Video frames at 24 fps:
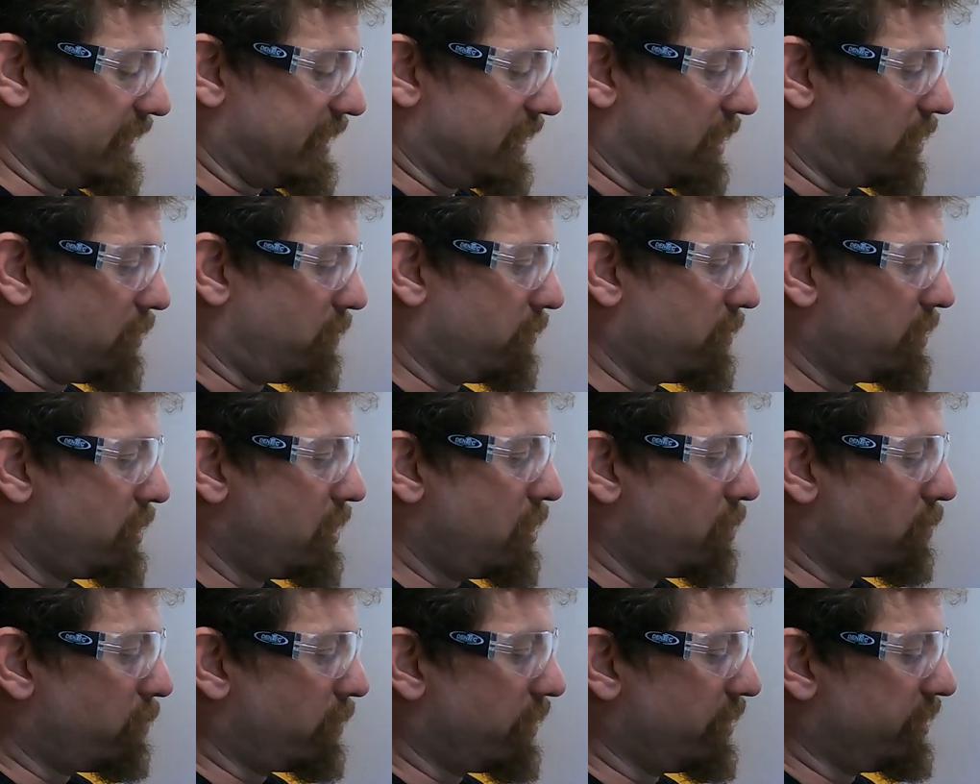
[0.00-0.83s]
Now,
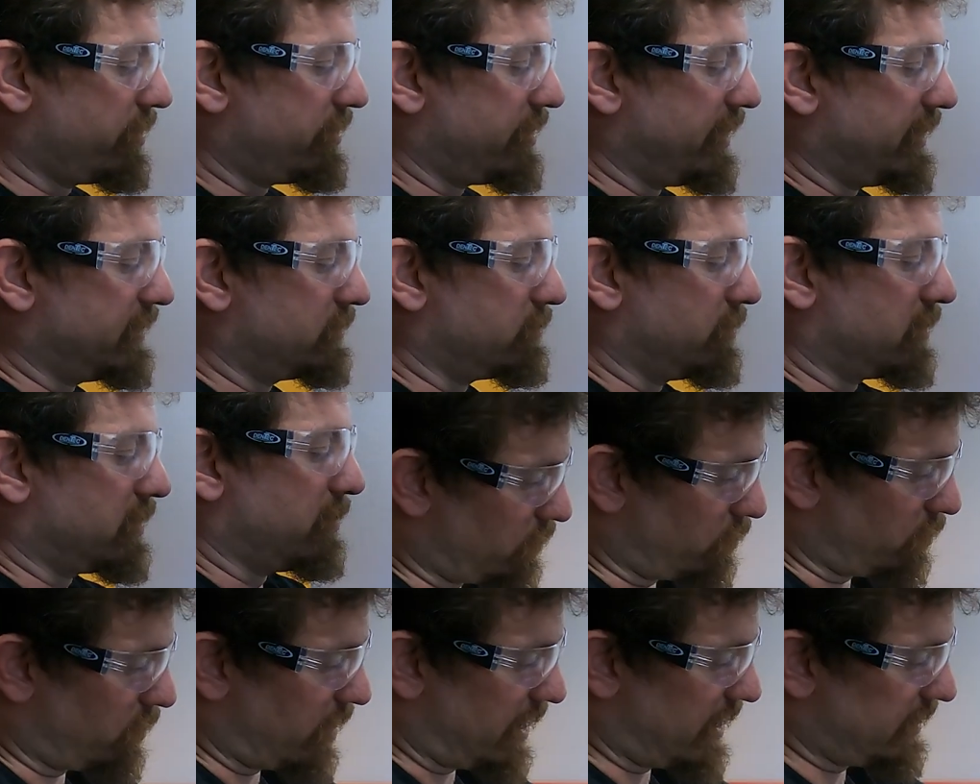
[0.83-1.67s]
one of the things with the
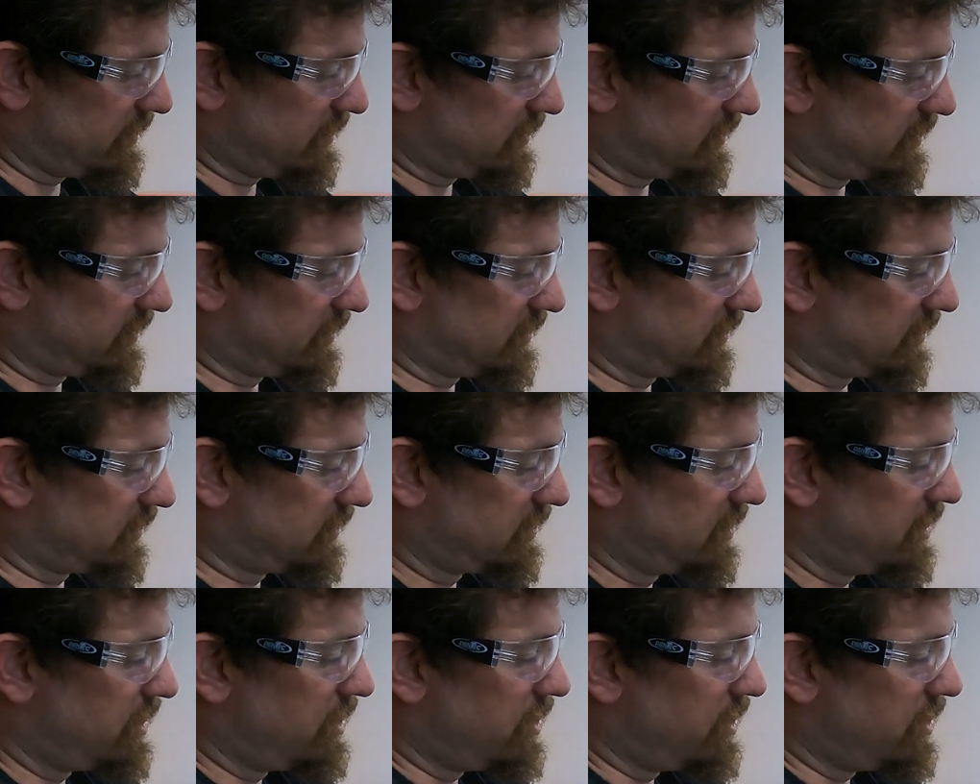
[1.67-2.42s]
rests,